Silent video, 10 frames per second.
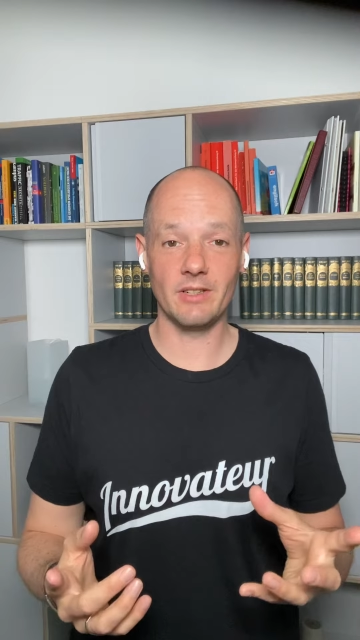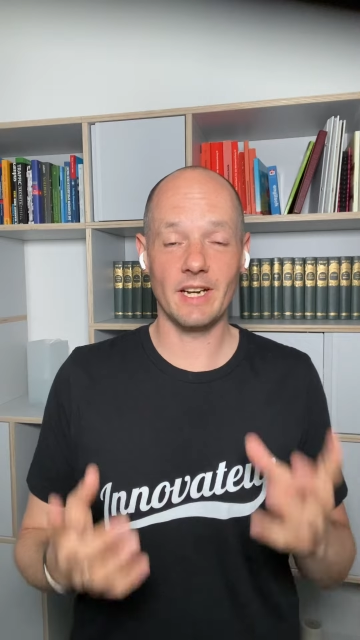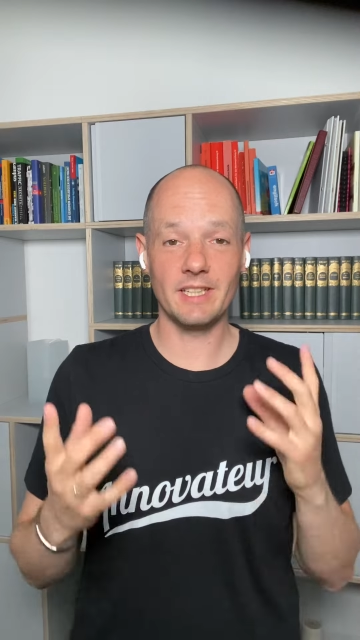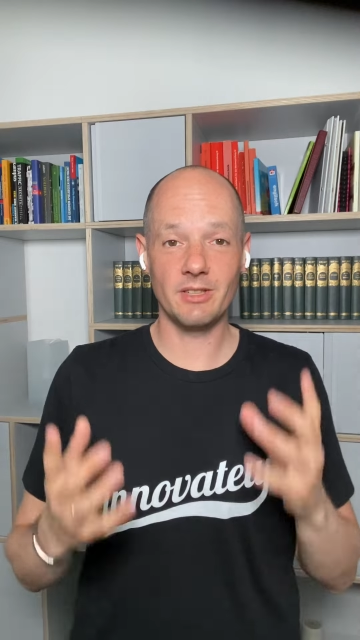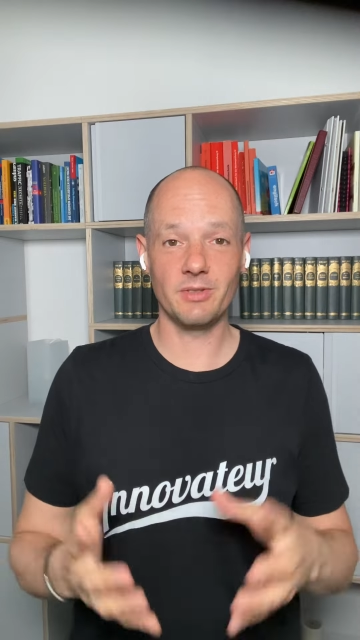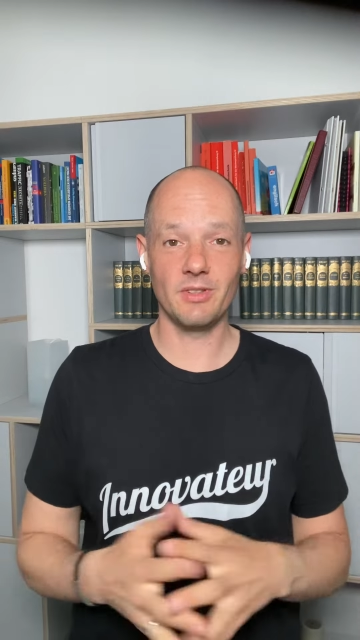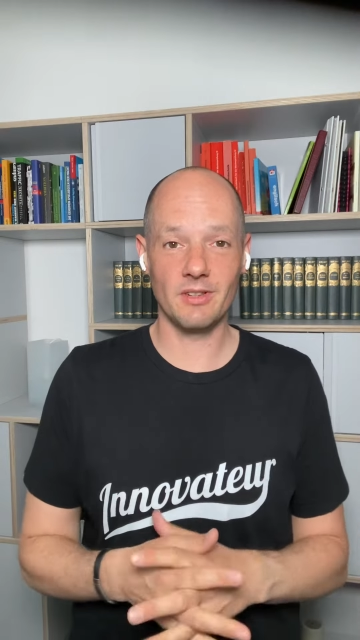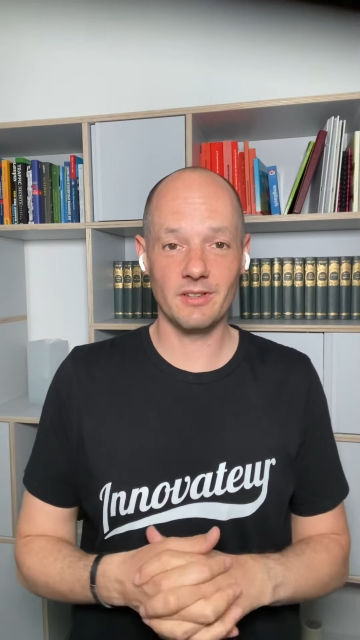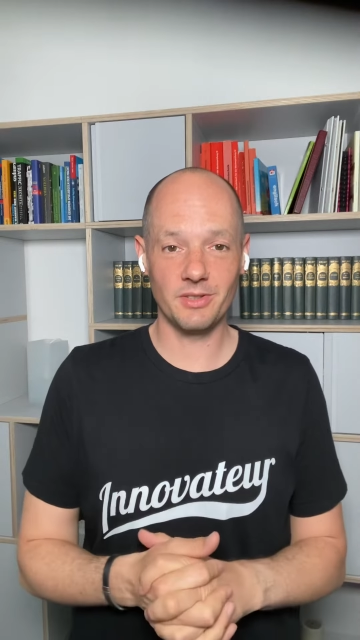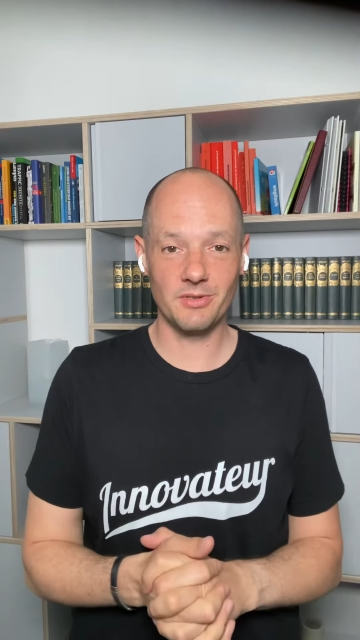I know
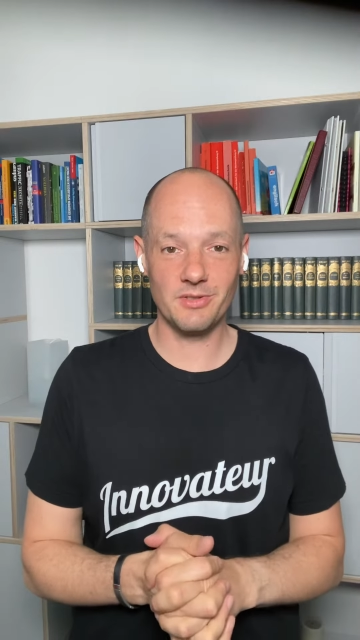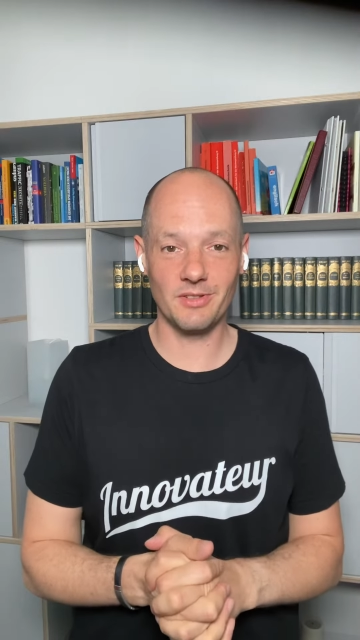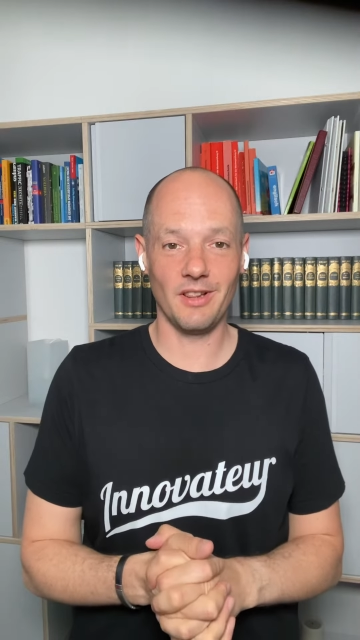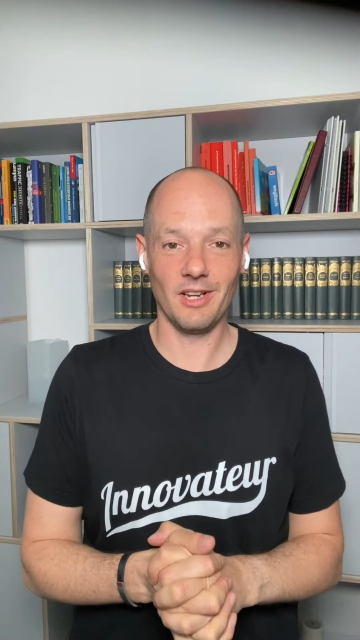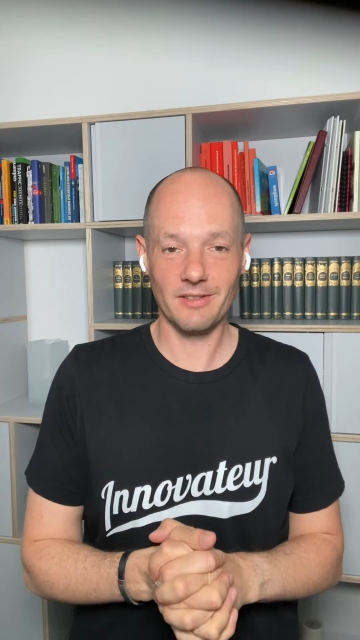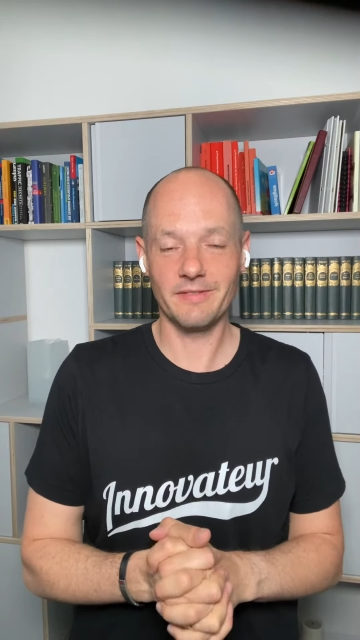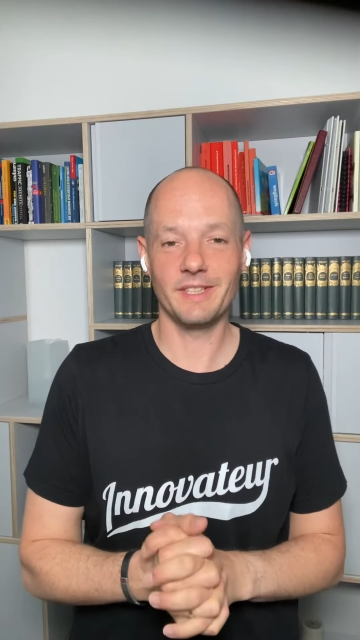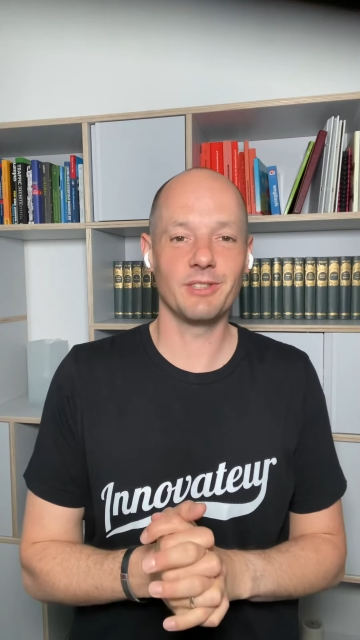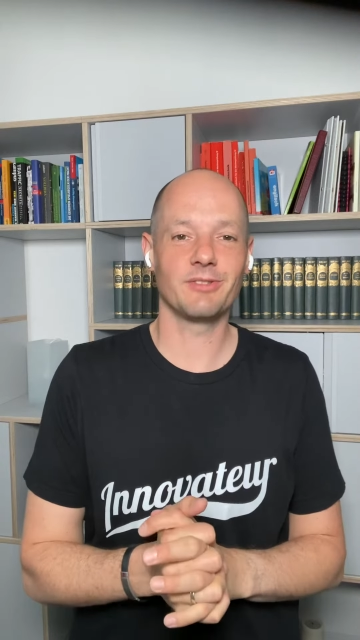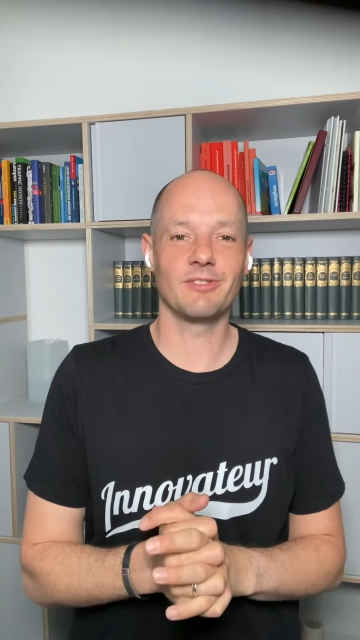you're used to a lot of
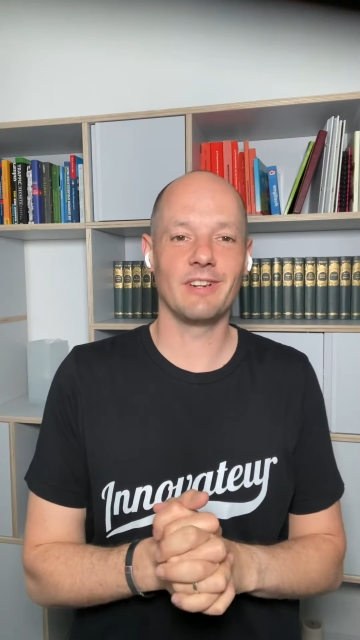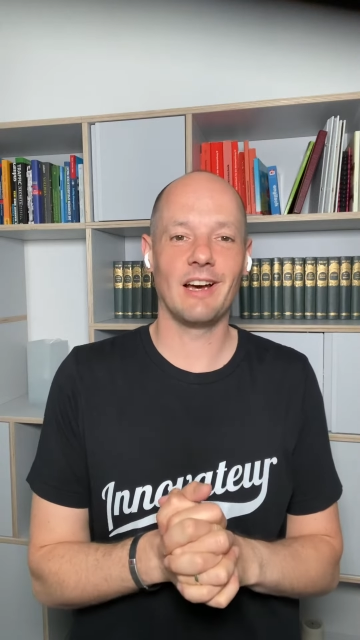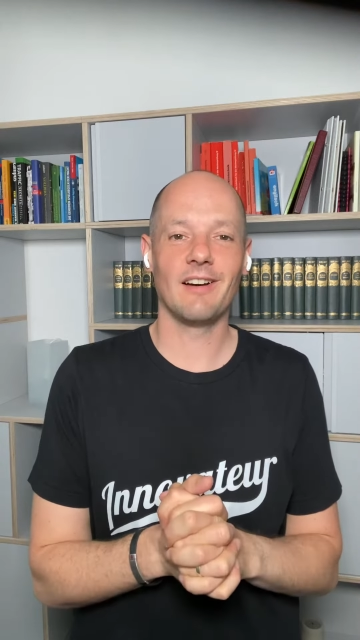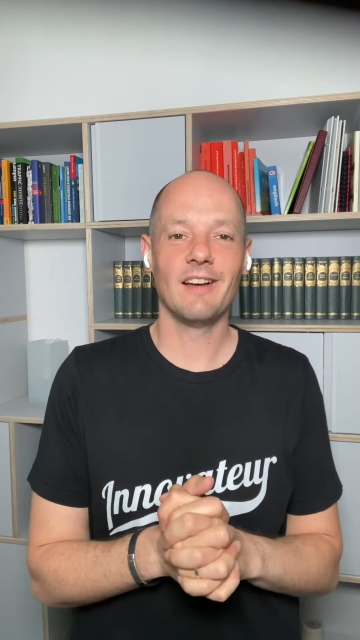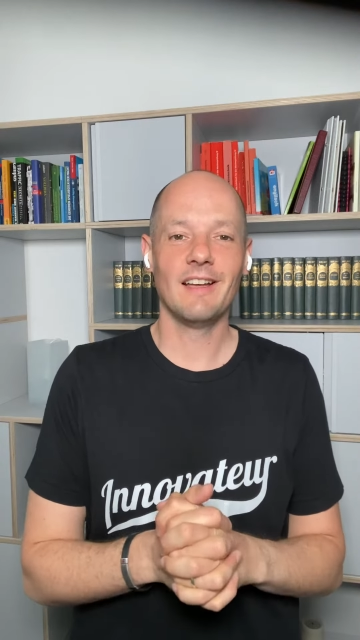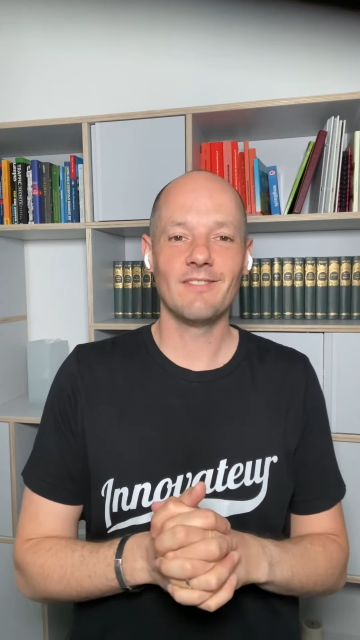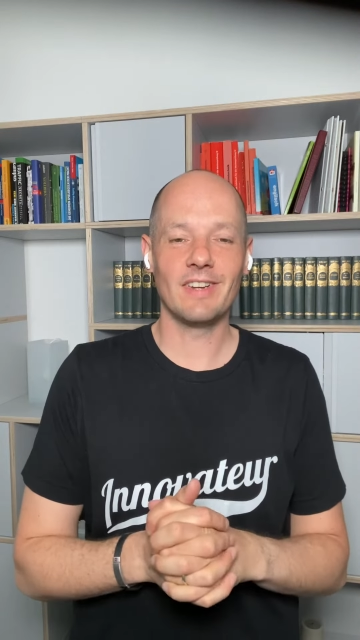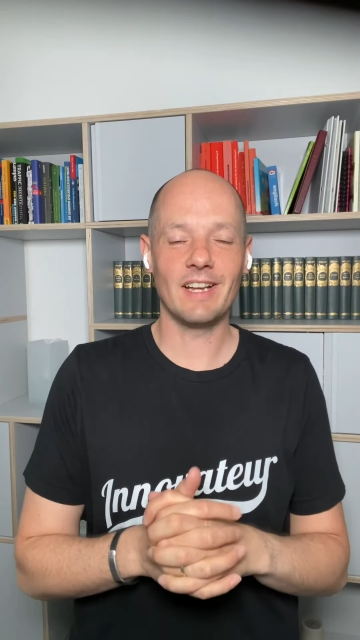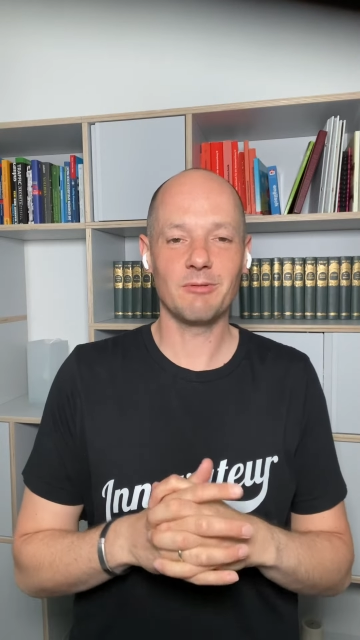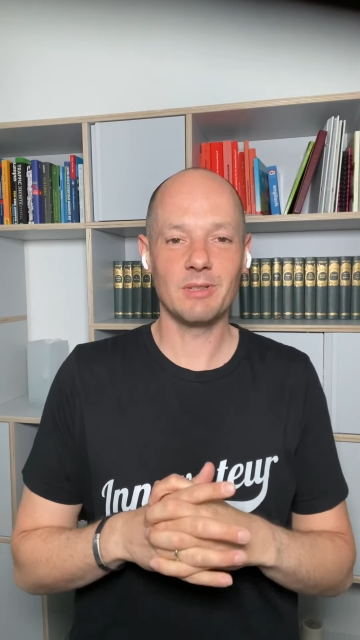videos now, but
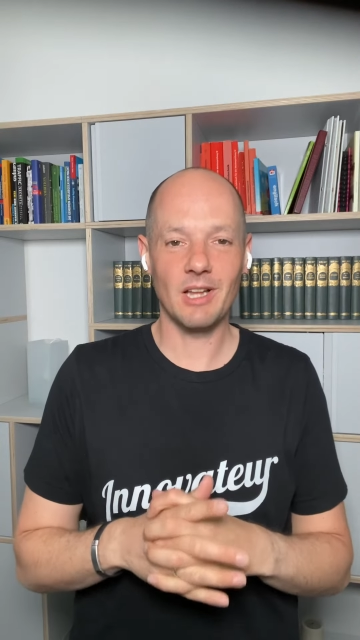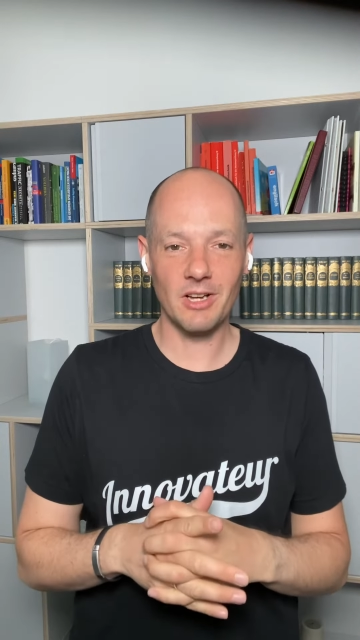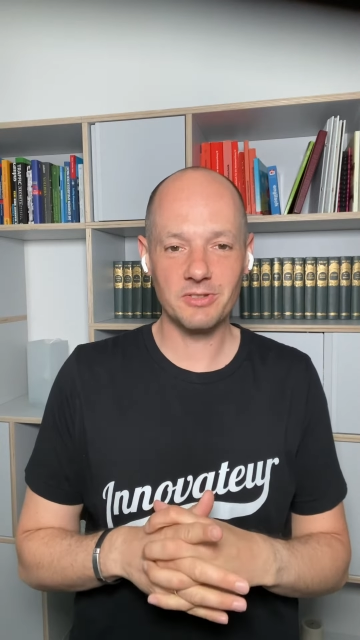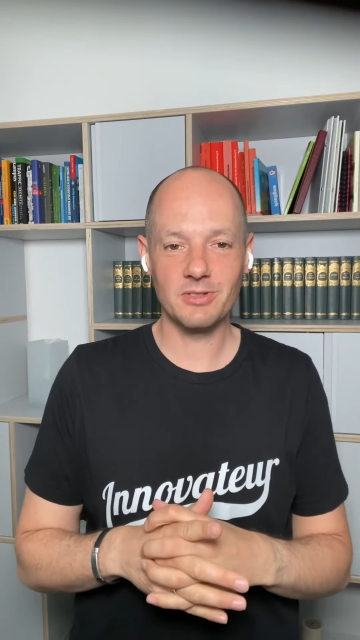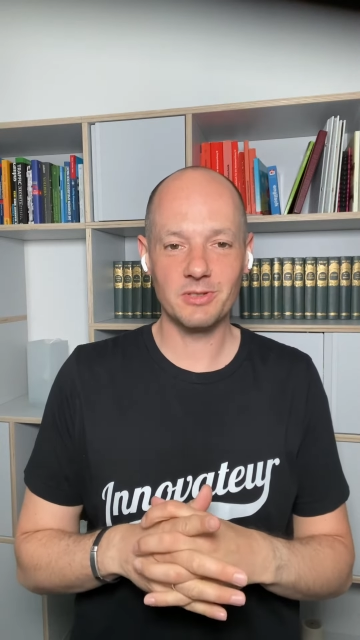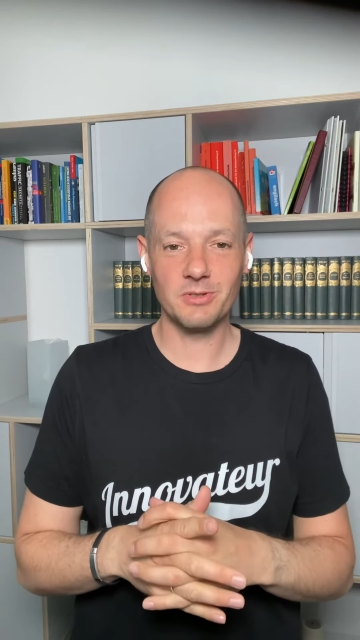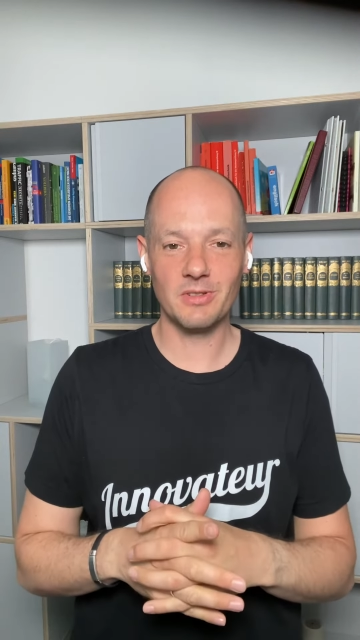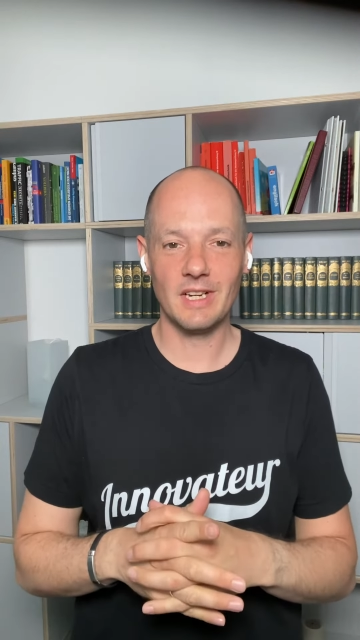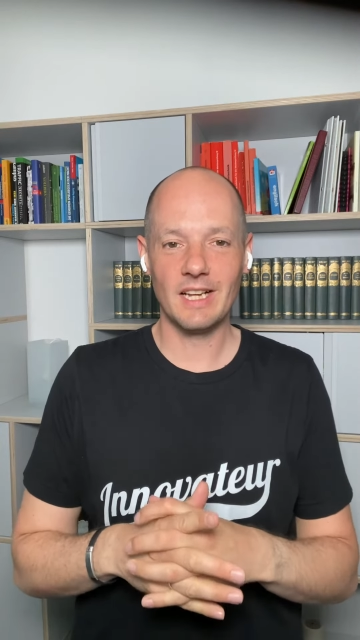I will also do